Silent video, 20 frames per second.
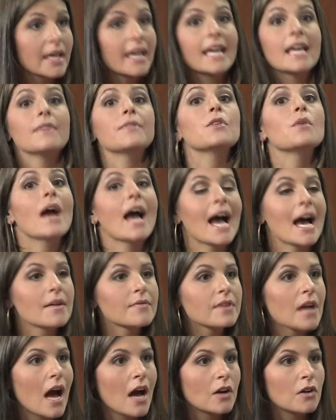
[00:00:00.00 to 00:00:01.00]
Okay. If you
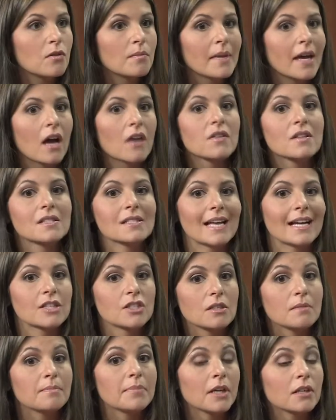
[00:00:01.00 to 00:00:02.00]
have Yahoo Mail, this is
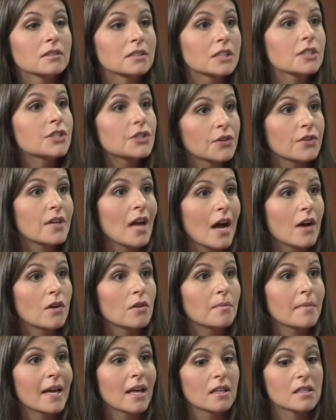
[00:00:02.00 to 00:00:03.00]
actually built into your
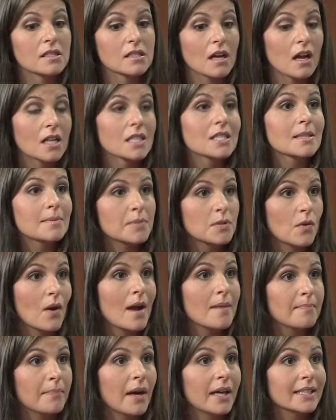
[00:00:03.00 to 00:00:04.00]
Yahoo Mail. It's the
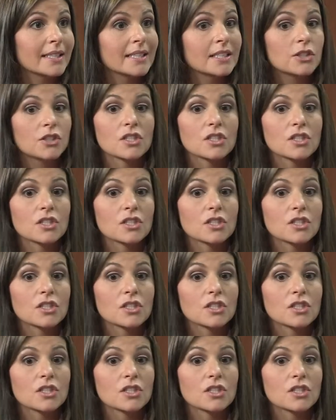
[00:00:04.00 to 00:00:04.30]
unsubscribe button.